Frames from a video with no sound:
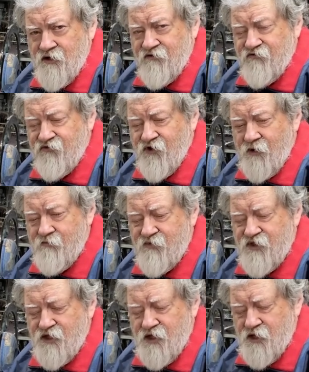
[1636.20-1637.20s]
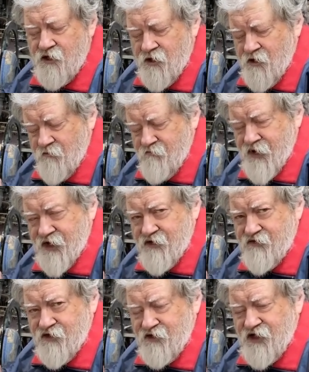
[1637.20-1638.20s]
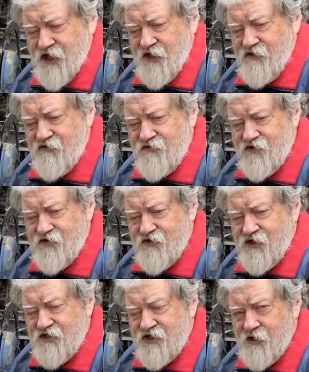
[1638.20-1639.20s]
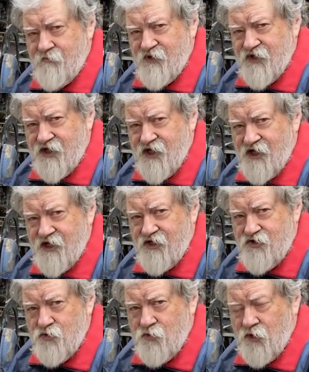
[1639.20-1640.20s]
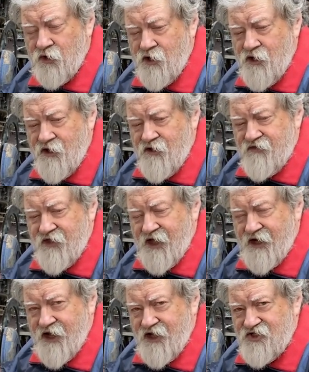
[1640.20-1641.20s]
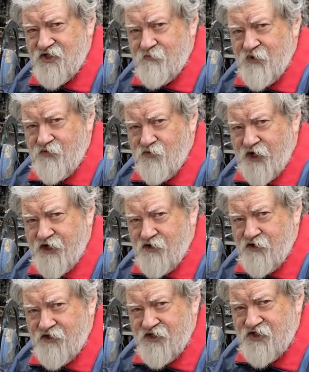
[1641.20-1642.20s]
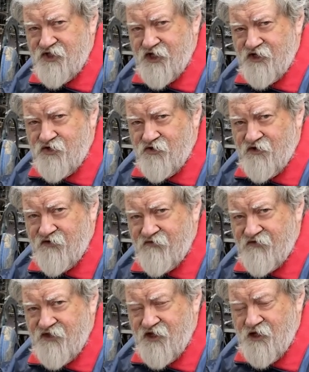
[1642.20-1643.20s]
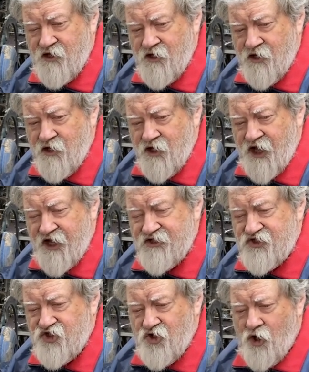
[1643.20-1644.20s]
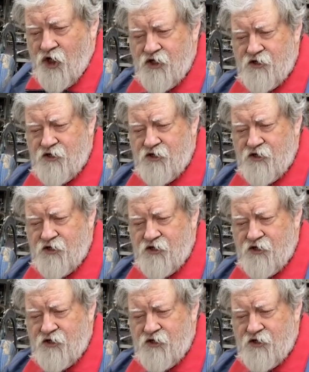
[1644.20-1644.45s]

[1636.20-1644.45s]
from the bed of the lathe to the tip of the cutting tool. That has to be right on the center of the headstock.